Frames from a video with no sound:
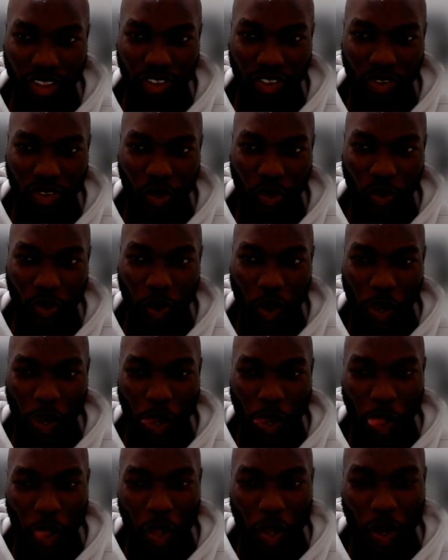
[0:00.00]
So
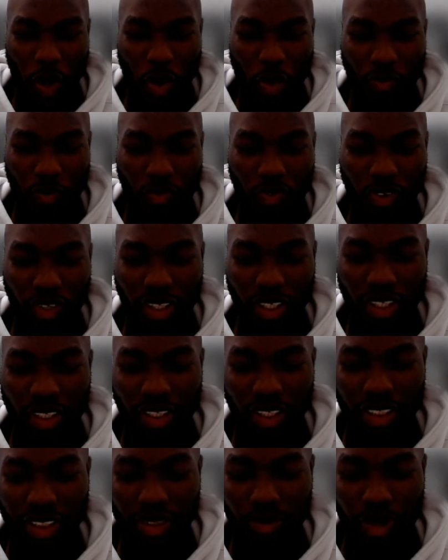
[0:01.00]
pruning
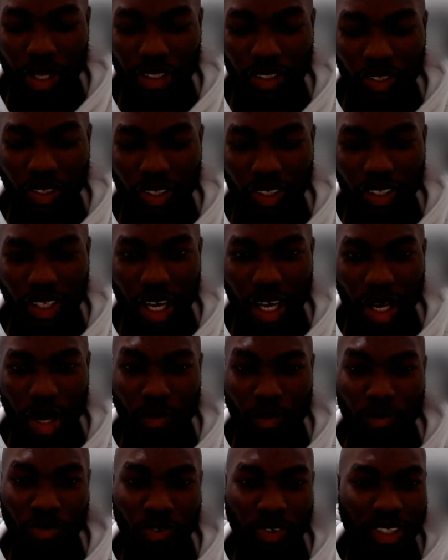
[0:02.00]
this method,
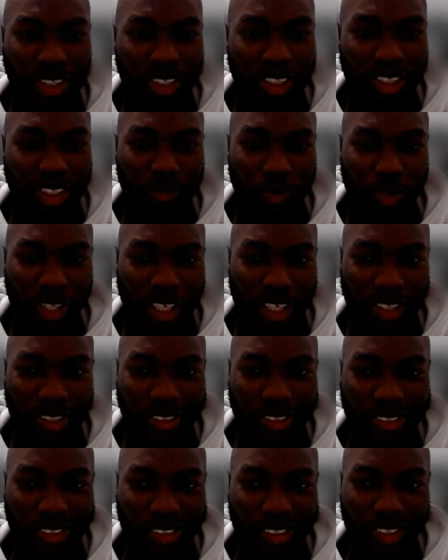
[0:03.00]
pruning these
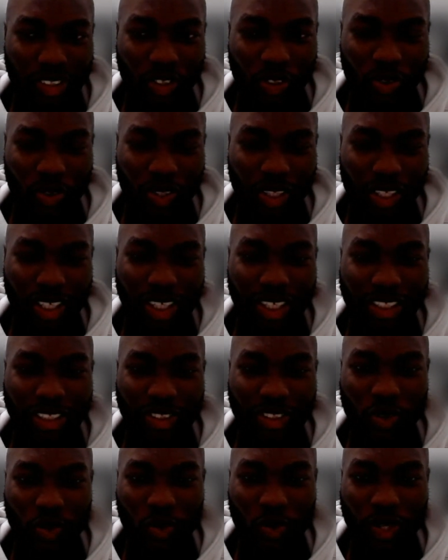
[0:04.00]
models usually
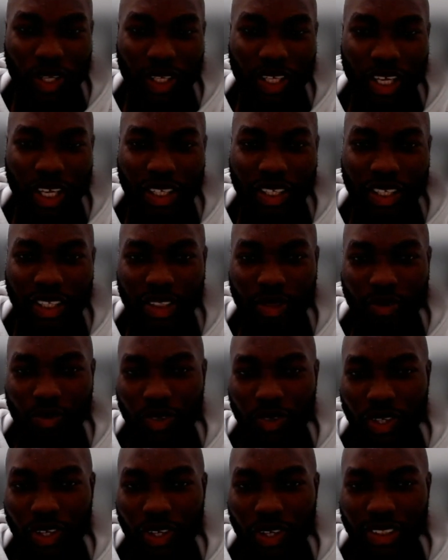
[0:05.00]
leads to a
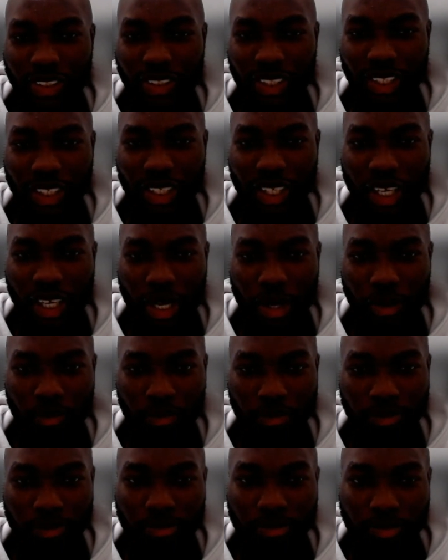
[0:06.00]
negligible loss in
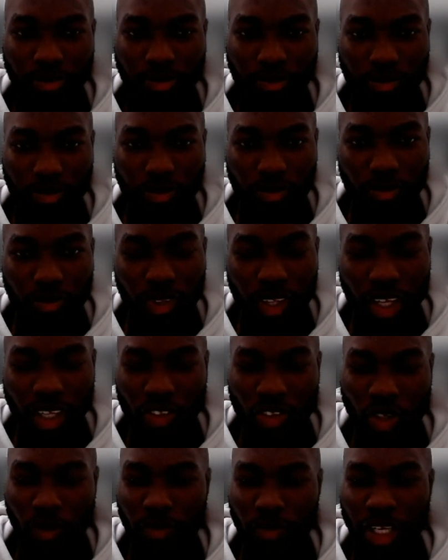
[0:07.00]

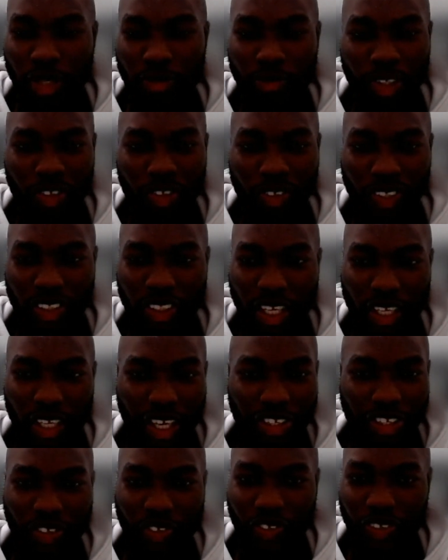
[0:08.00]
top-line metrics like
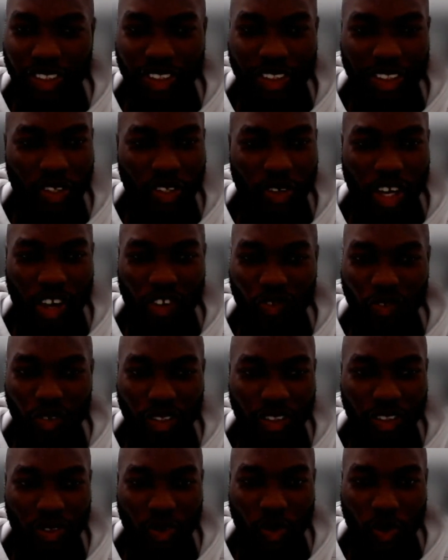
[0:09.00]
accuracy or
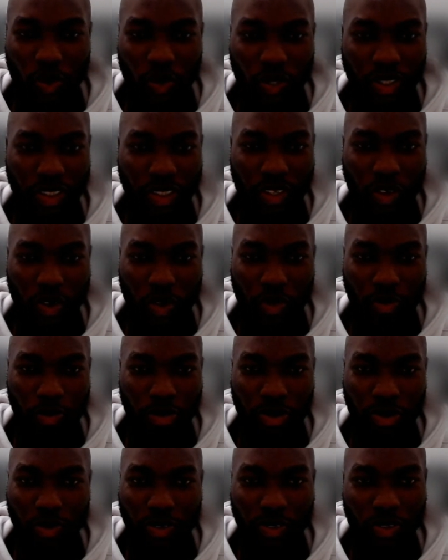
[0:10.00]
F1 score or
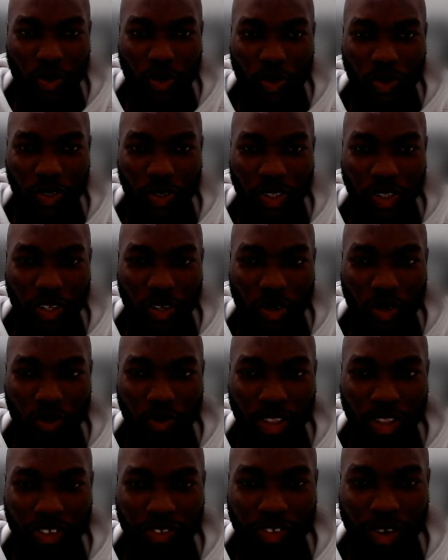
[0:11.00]
blue score or
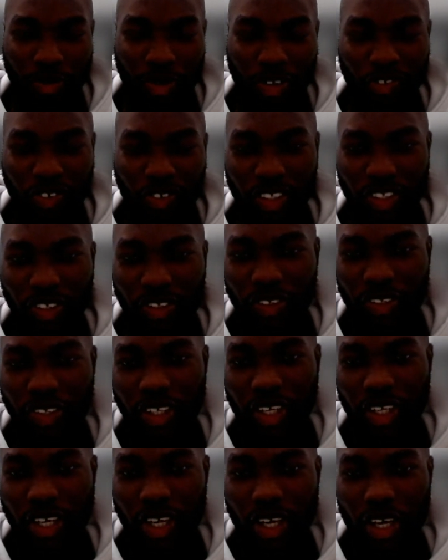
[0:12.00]
whichever metric you're
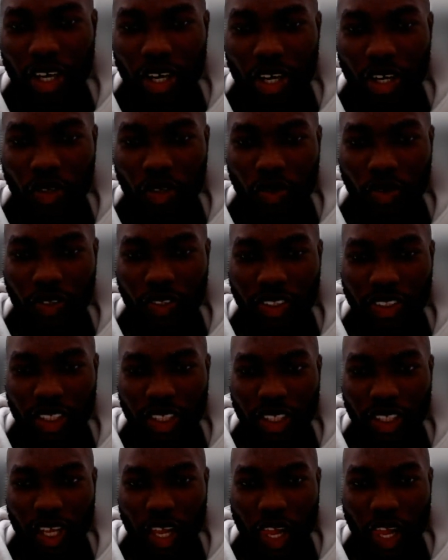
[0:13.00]
using.